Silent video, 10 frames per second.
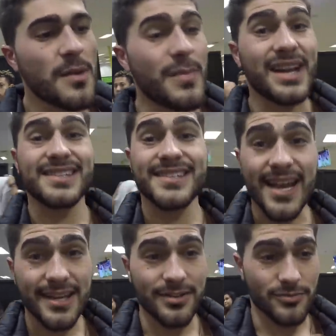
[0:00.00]
My
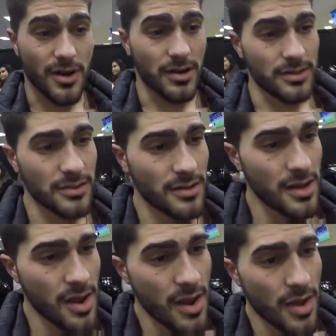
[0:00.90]
second run
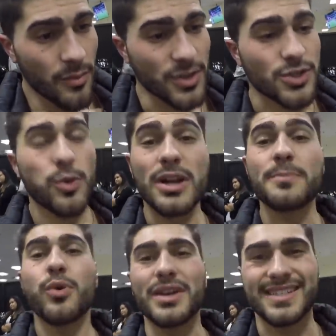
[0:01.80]
was twenty
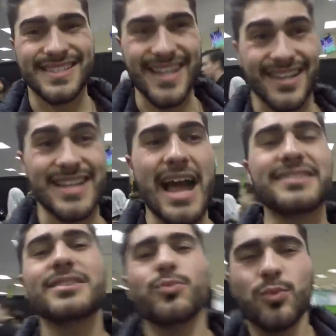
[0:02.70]
point six. I
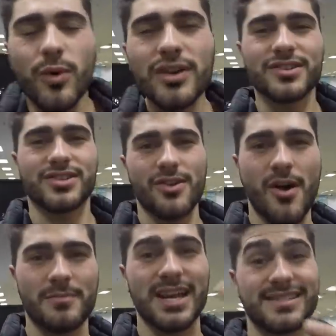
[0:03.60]
did worse
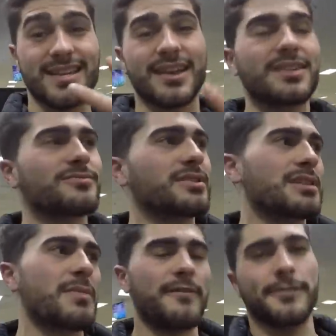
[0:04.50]
on my second run
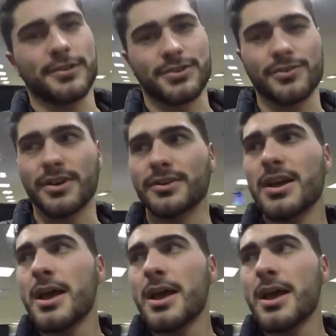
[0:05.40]
than my first run.